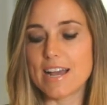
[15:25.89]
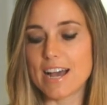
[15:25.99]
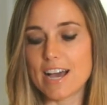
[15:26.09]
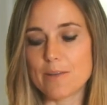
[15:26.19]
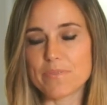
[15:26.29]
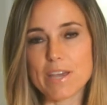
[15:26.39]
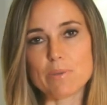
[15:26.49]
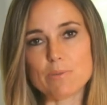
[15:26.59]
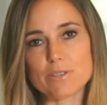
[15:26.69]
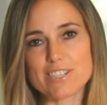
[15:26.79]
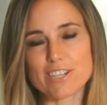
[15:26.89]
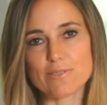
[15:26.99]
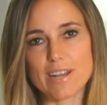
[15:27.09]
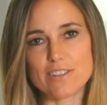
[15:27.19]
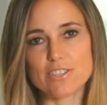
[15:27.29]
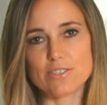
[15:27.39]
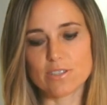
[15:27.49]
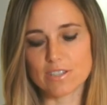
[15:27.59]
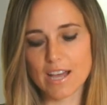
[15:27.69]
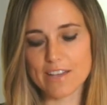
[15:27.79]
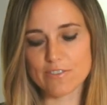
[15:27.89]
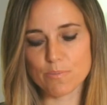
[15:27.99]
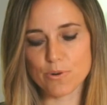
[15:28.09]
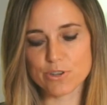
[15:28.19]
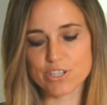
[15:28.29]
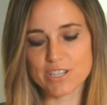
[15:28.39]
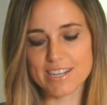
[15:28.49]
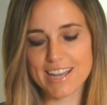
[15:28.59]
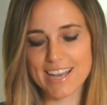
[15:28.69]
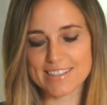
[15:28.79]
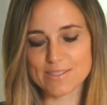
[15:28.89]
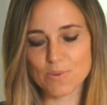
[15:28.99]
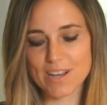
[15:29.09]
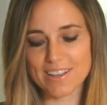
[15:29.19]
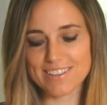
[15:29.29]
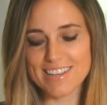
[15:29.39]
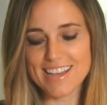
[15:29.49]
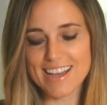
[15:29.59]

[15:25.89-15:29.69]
and we will stick around to do the live portion as well.